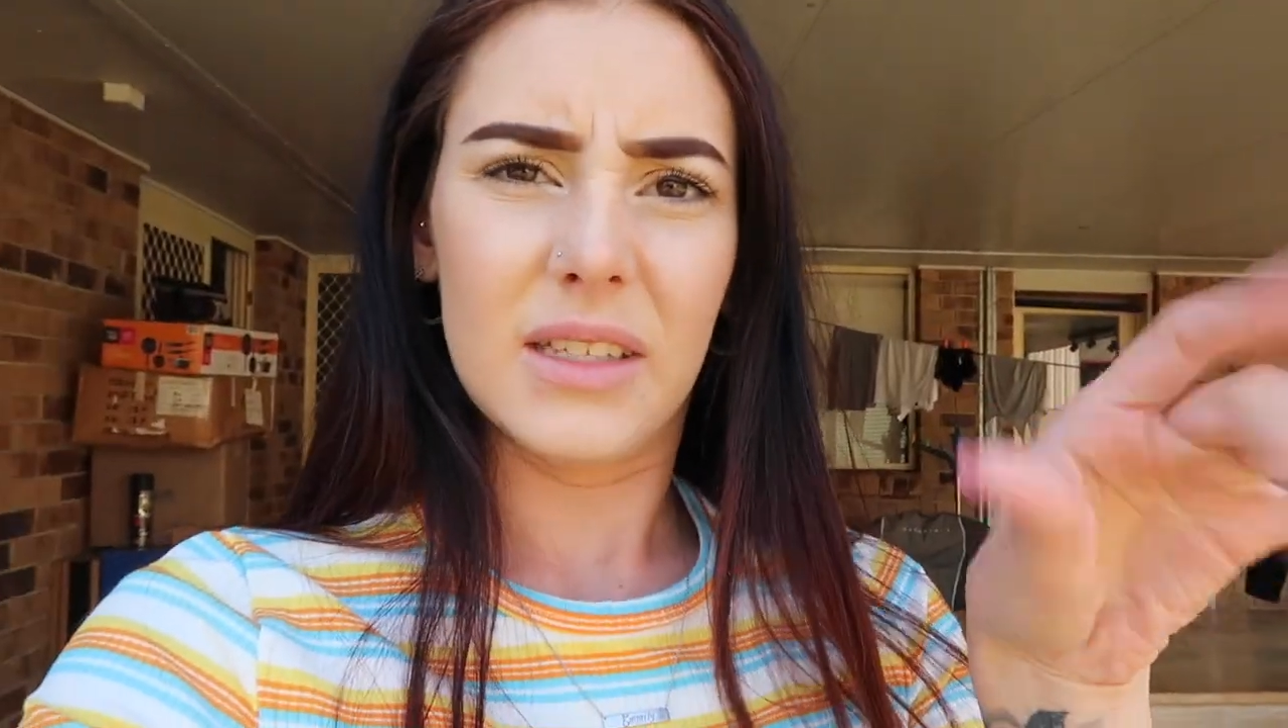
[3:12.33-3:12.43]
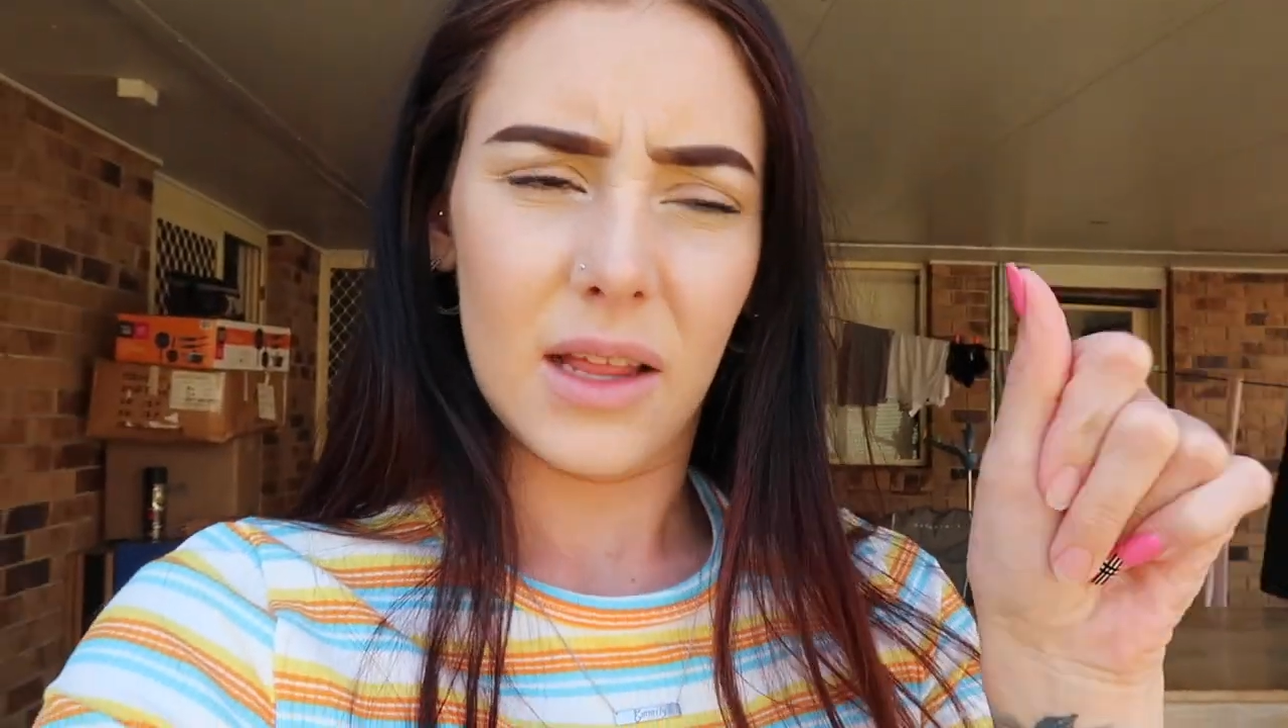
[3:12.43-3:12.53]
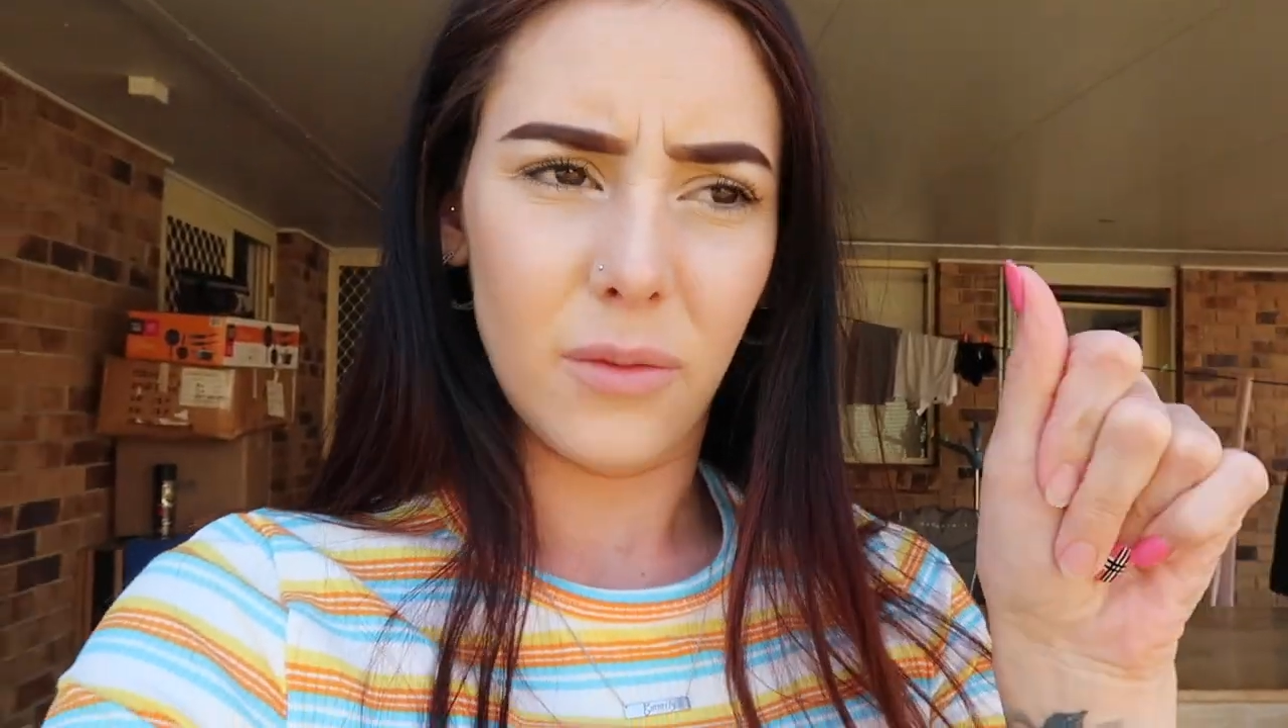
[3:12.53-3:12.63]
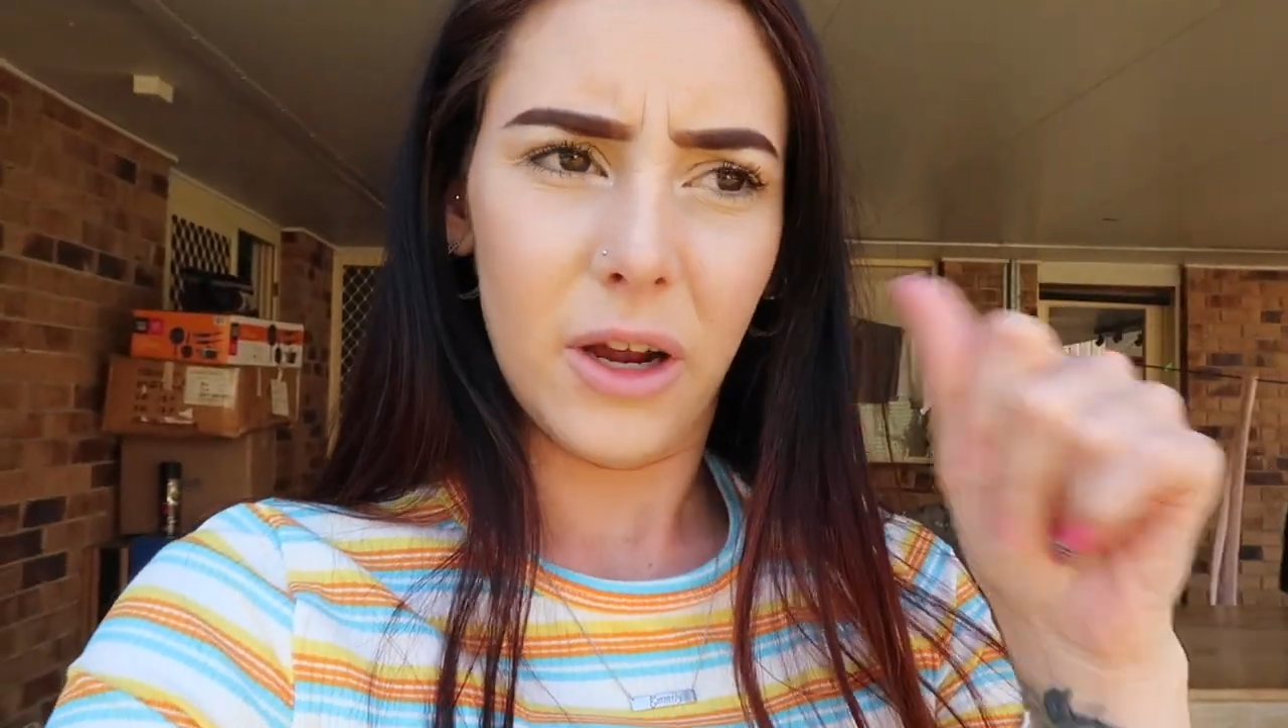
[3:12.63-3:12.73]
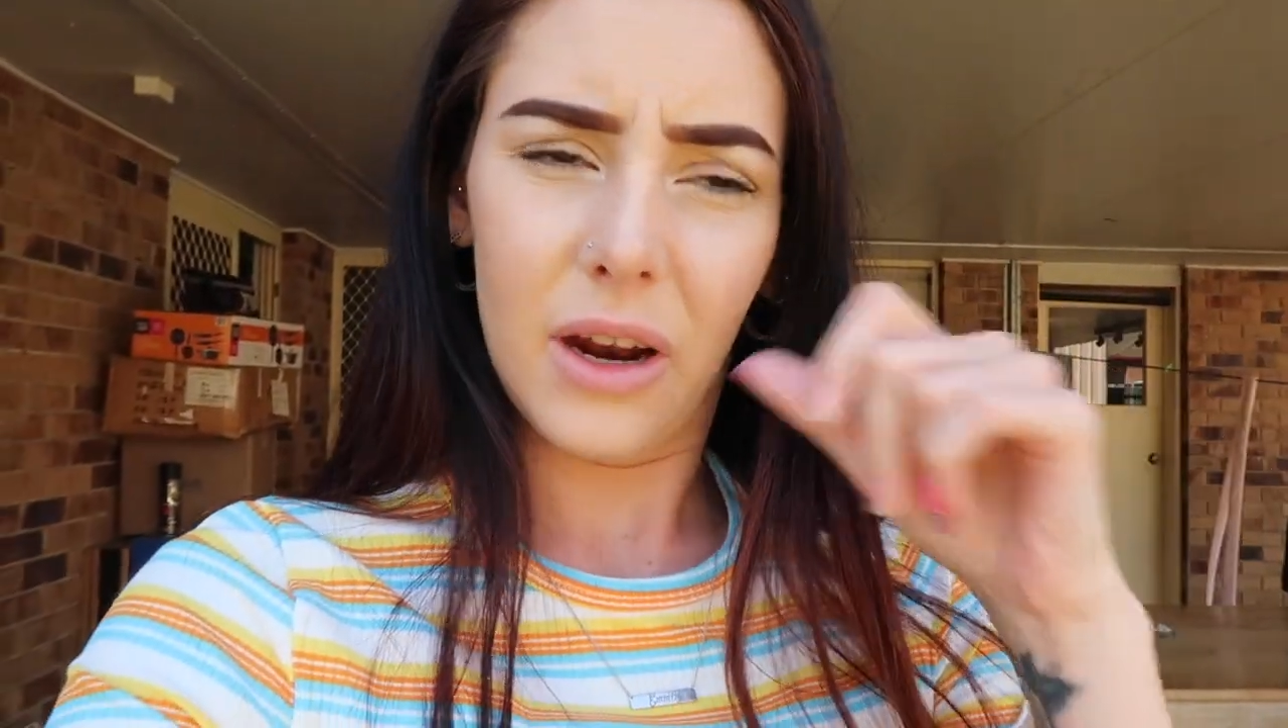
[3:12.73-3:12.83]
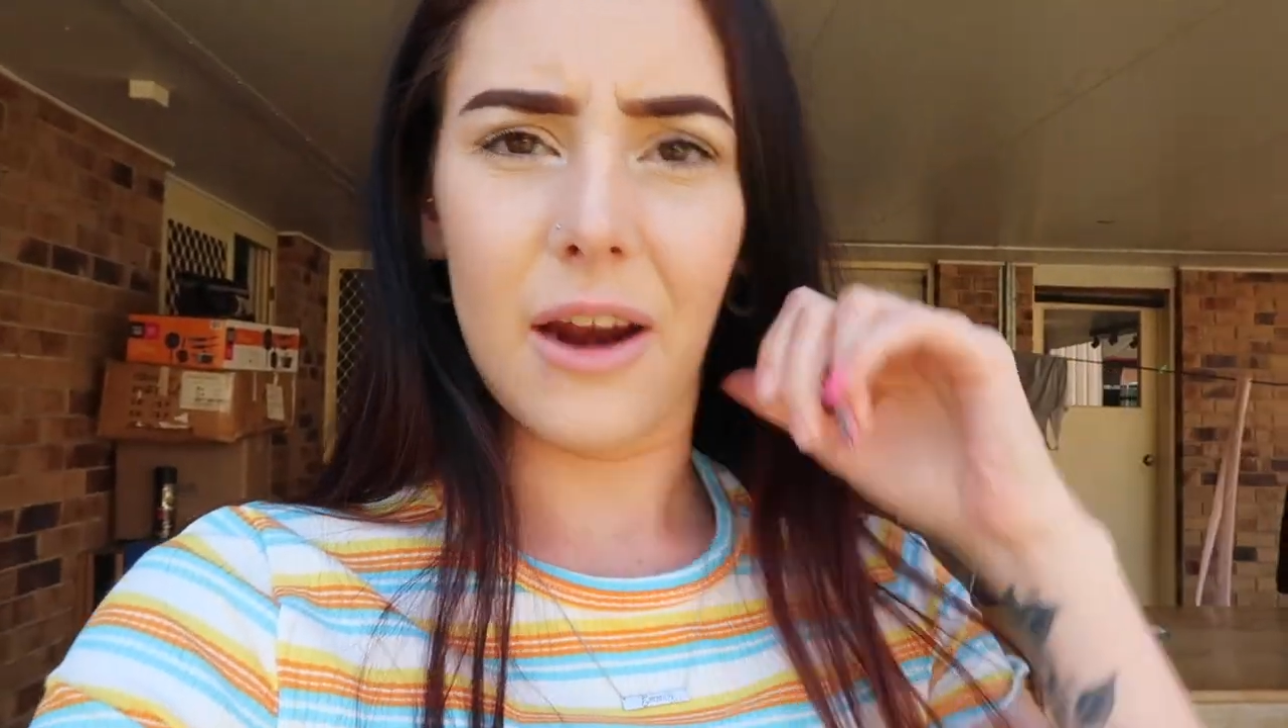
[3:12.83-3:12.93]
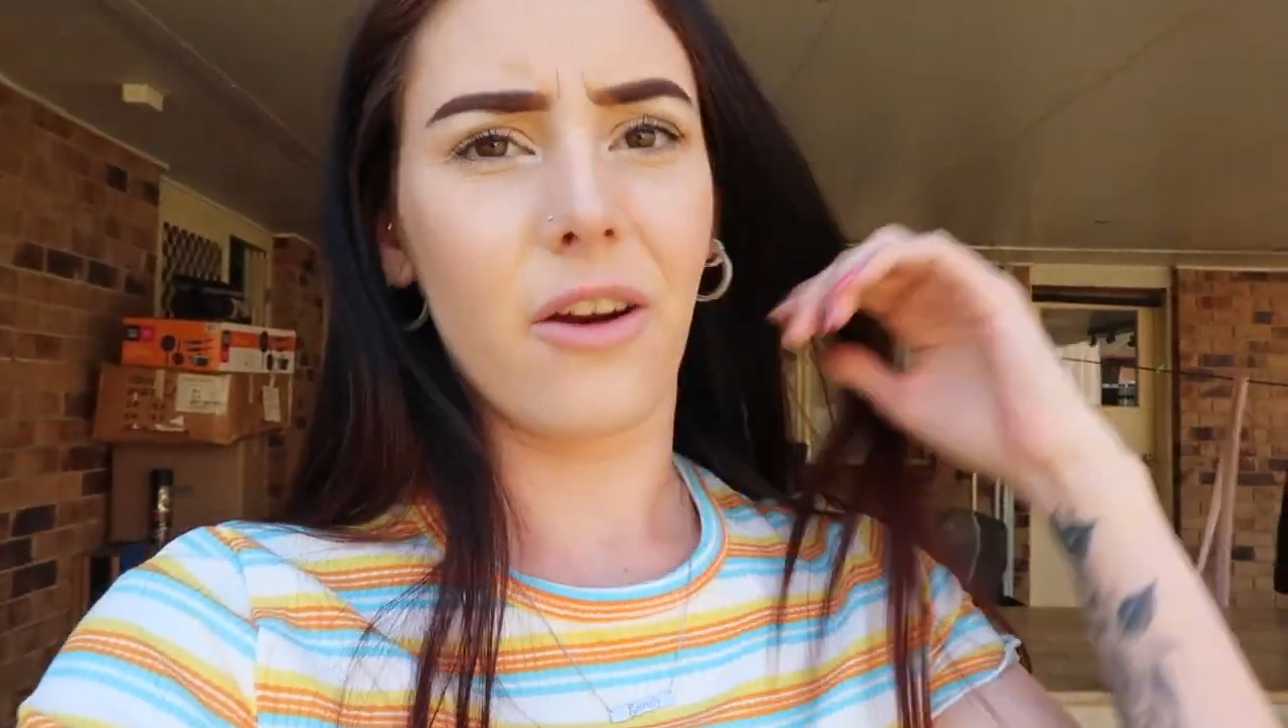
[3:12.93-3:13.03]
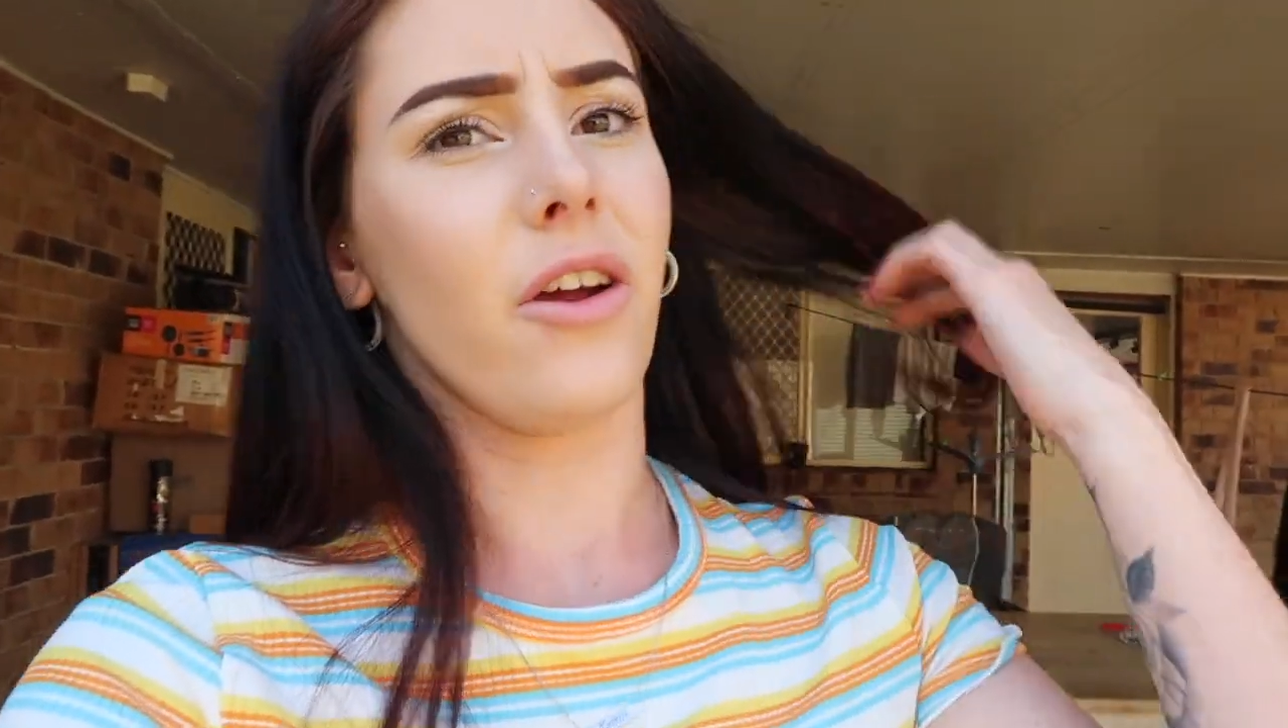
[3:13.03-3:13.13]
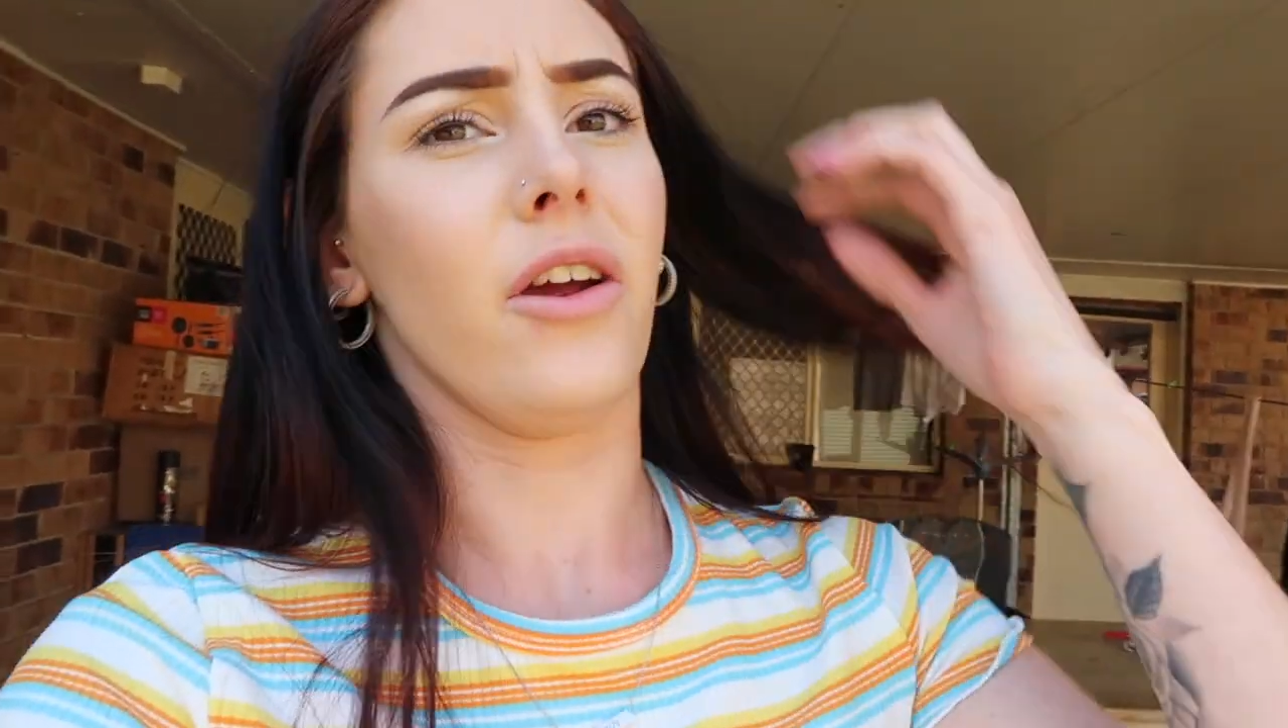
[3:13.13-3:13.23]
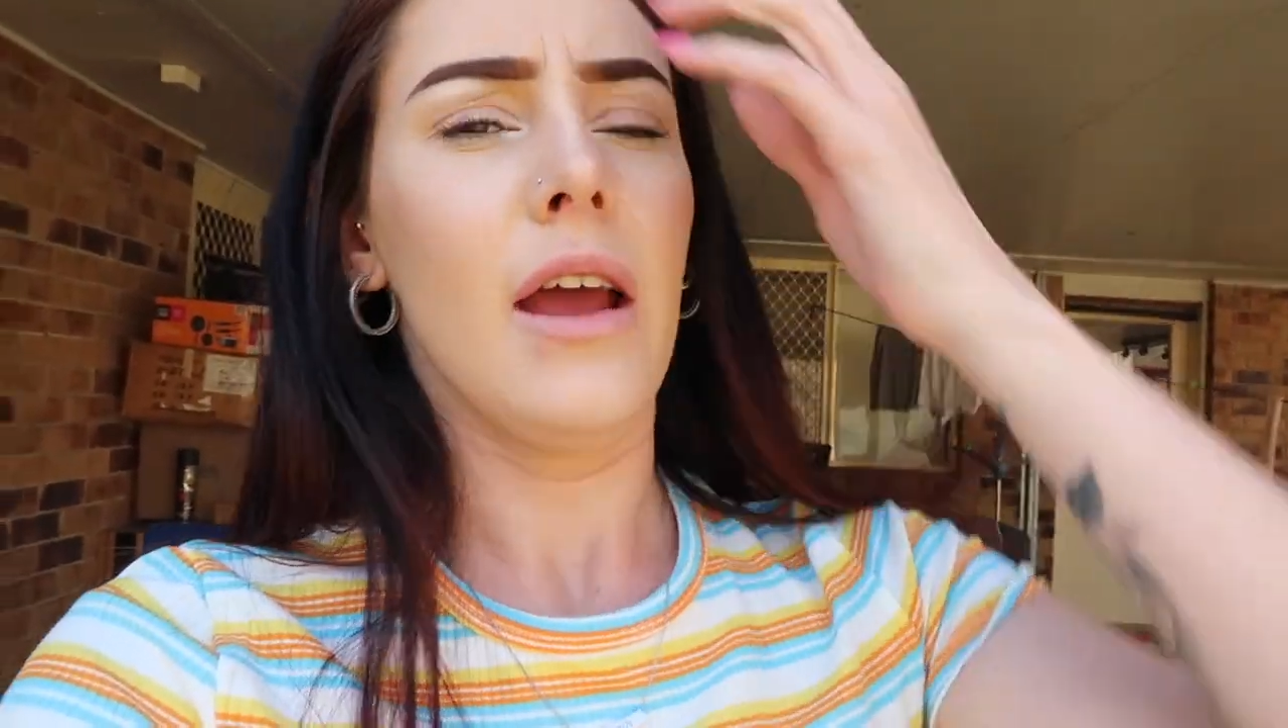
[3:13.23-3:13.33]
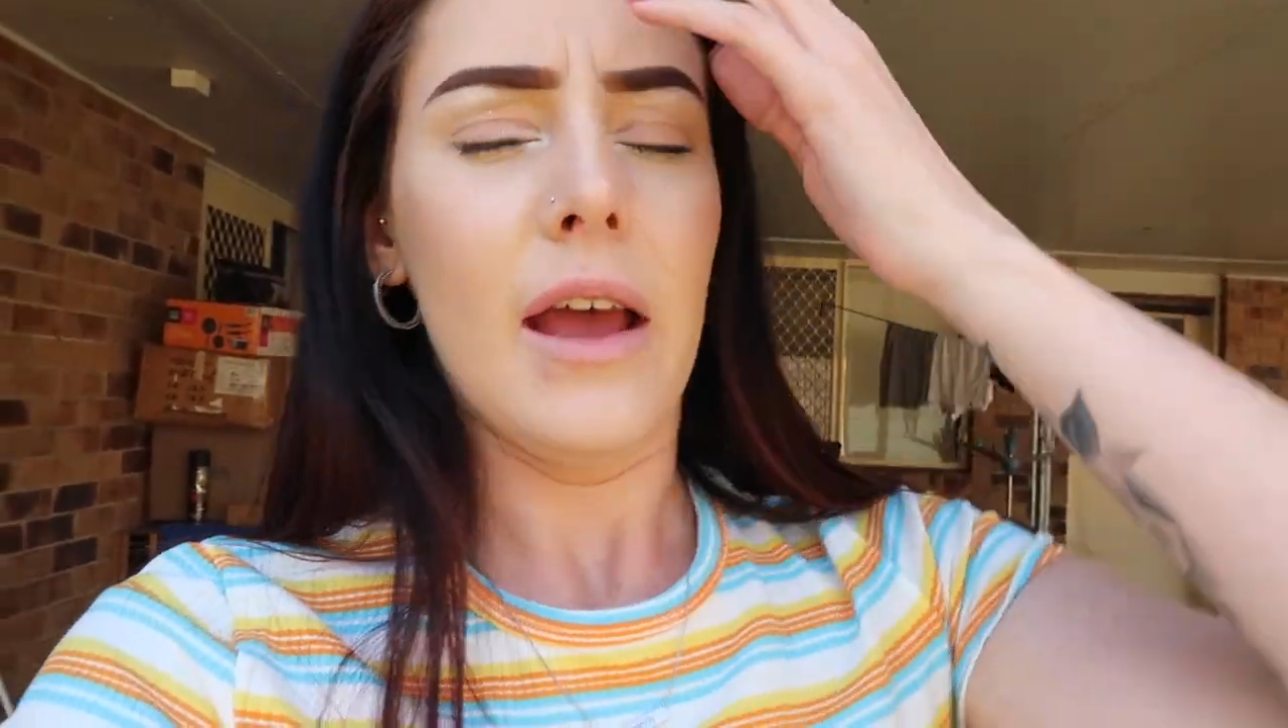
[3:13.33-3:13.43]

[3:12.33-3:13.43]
Is that the word? I don't know.